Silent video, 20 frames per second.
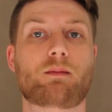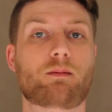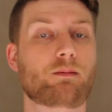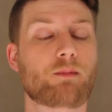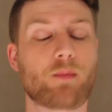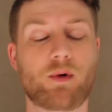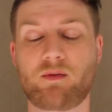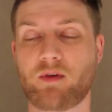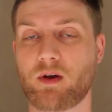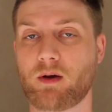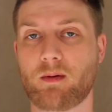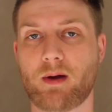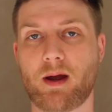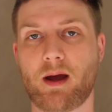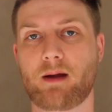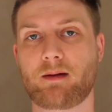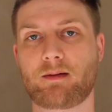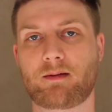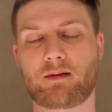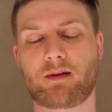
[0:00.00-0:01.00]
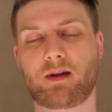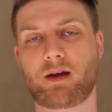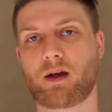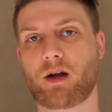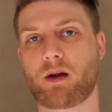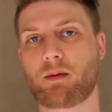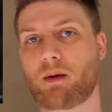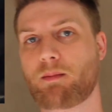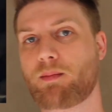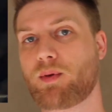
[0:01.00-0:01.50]
Moving around, they're
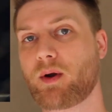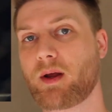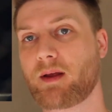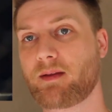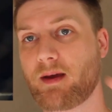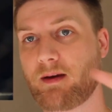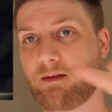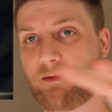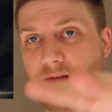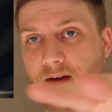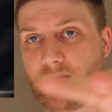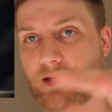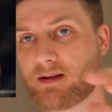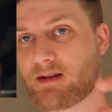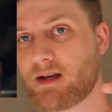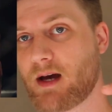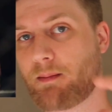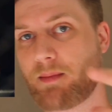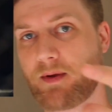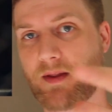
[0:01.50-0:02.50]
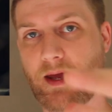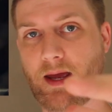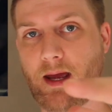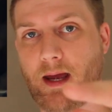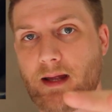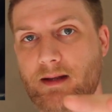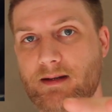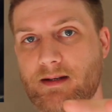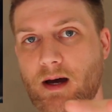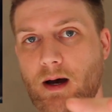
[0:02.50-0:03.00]
going to be putting their fingers up and their
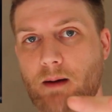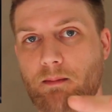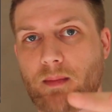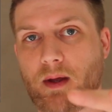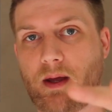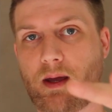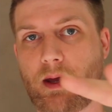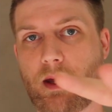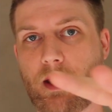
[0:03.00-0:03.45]
hands up,